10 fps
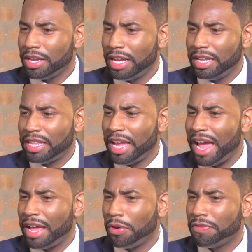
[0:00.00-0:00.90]
and they
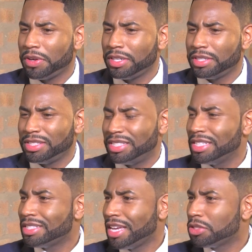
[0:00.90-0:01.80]
had over
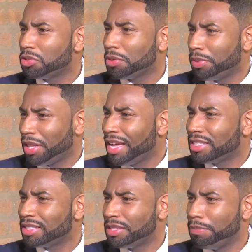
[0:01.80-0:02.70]
600
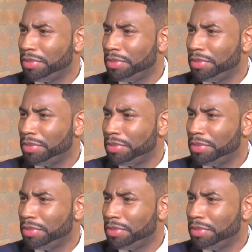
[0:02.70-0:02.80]
plus